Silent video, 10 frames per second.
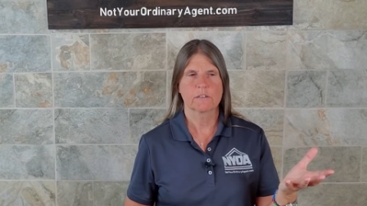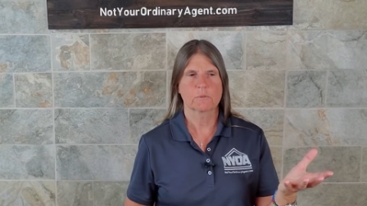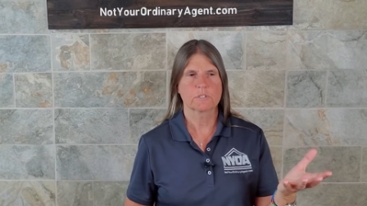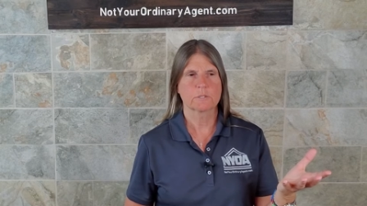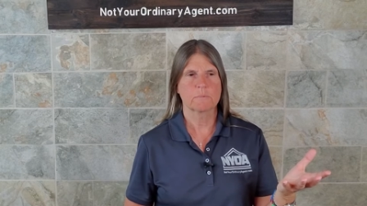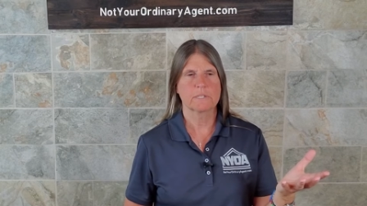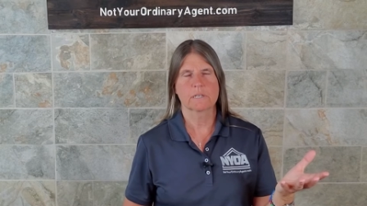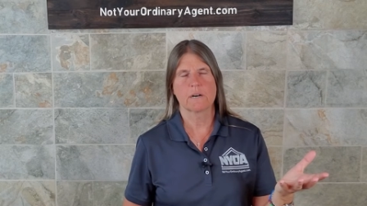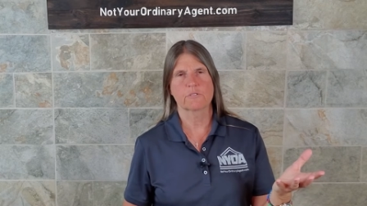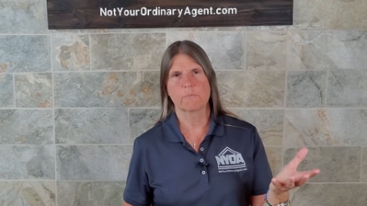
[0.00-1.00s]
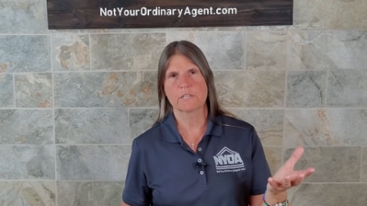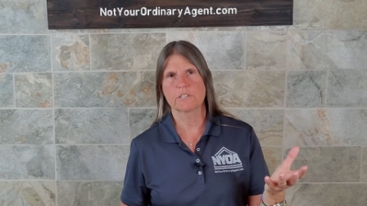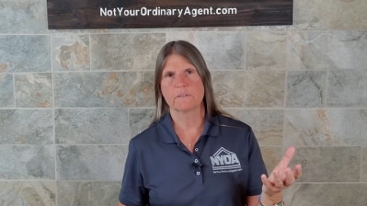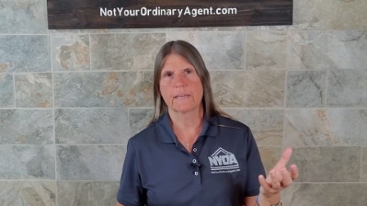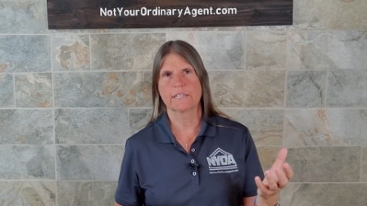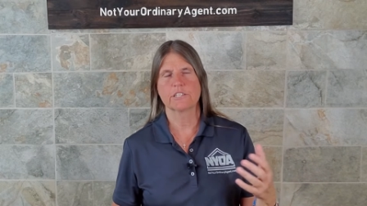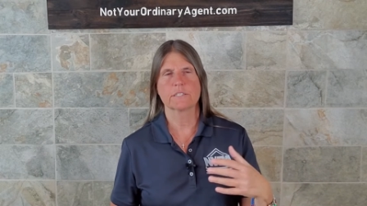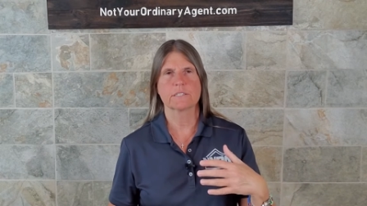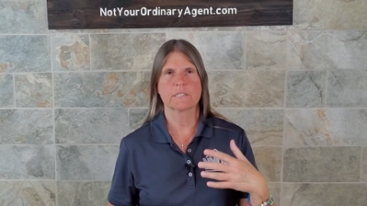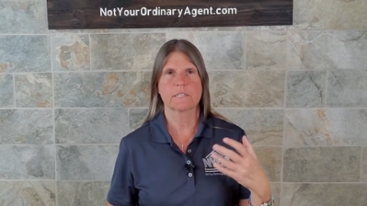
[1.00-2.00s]
will just be a confirmation of
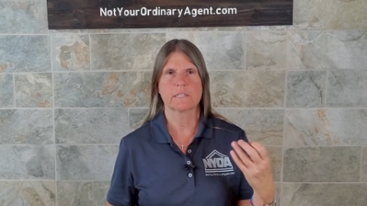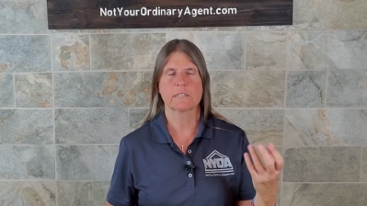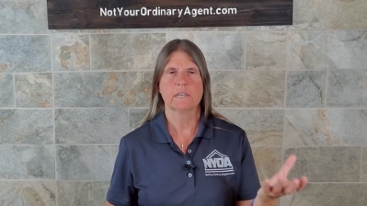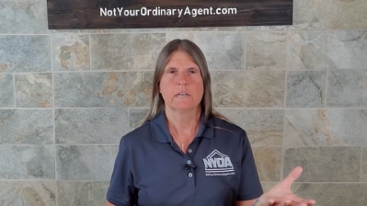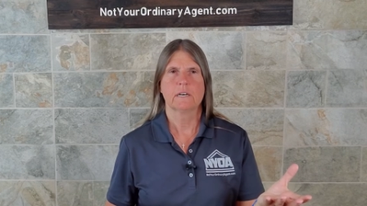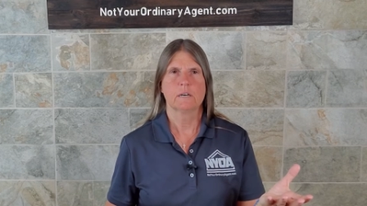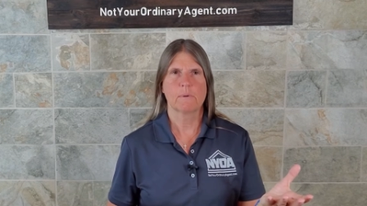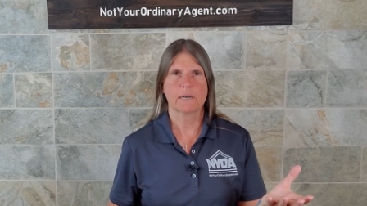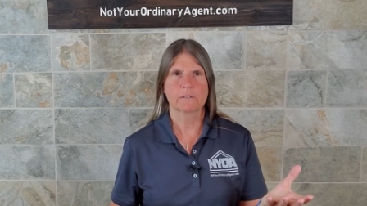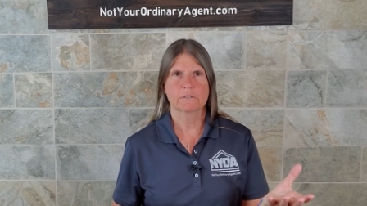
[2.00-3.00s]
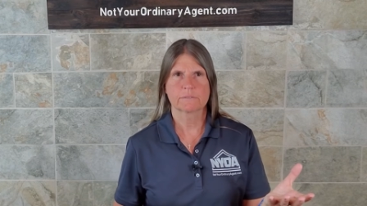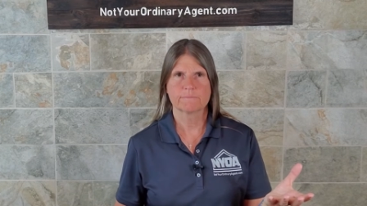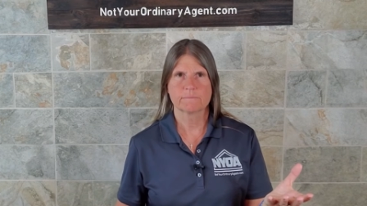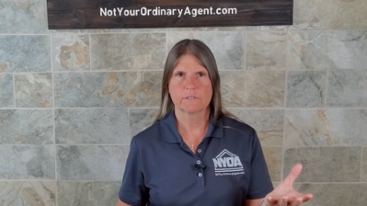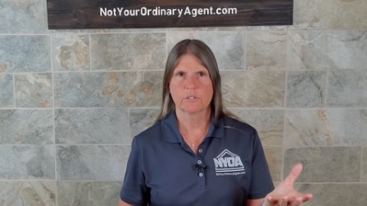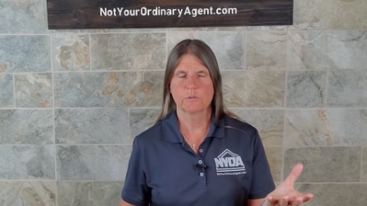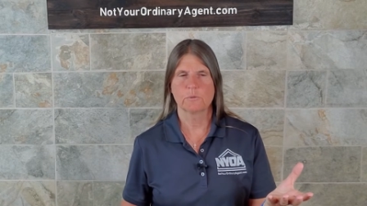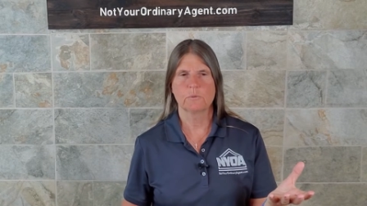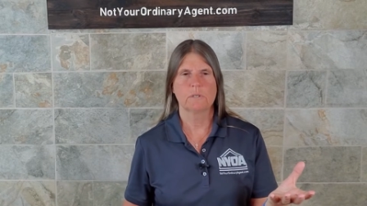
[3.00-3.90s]
agency about who,